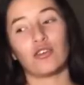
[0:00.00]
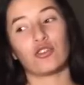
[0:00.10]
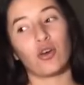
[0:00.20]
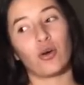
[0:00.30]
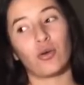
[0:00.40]

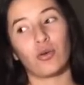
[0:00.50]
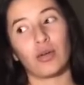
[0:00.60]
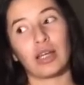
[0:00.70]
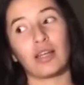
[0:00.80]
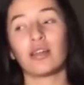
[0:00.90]
so
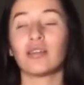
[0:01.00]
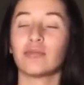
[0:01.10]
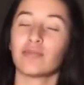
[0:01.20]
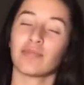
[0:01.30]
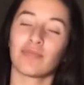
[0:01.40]

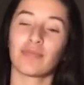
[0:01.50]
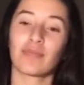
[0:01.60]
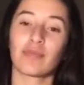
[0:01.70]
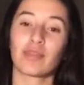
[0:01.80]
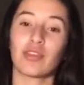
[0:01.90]

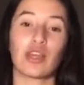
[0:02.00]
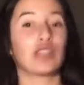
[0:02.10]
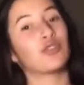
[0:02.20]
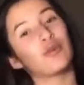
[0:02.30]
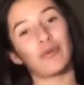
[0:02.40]
you
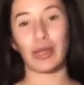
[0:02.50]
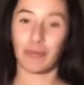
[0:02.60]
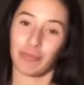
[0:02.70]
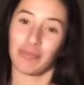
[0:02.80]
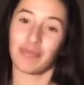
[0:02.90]
got 2 in 1.